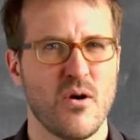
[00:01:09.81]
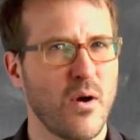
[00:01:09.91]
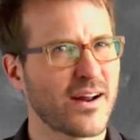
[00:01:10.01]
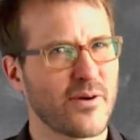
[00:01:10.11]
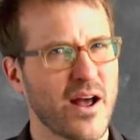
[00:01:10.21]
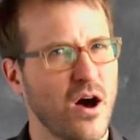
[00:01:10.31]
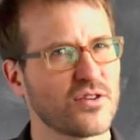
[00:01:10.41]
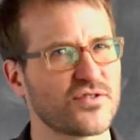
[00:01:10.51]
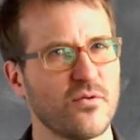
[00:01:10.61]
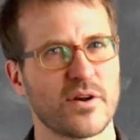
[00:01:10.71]
why do I
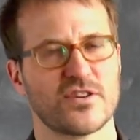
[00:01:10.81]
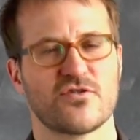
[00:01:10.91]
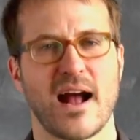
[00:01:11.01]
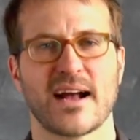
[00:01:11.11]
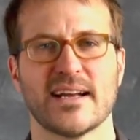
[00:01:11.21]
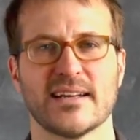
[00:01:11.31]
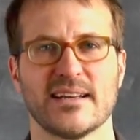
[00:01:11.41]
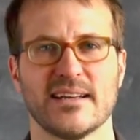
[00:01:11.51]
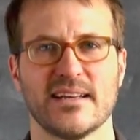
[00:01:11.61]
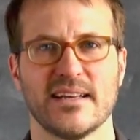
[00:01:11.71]
also want to track it
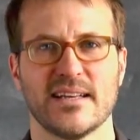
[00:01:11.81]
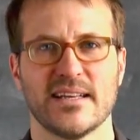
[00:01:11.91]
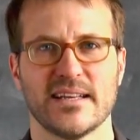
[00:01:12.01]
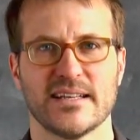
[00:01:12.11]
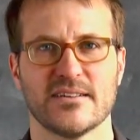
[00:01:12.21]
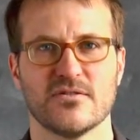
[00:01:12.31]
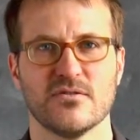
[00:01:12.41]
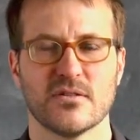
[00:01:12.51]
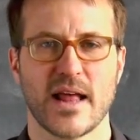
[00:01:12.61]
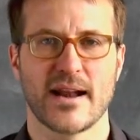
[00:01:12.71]
in
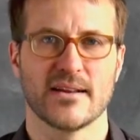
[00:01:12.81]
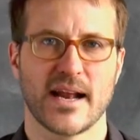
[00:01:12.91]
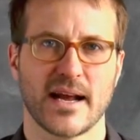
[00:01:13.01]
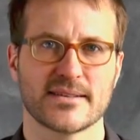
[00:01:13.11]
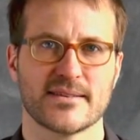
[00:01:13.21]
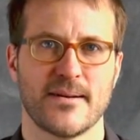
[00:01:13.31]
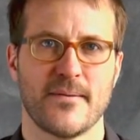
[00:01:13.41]
Google Analytics?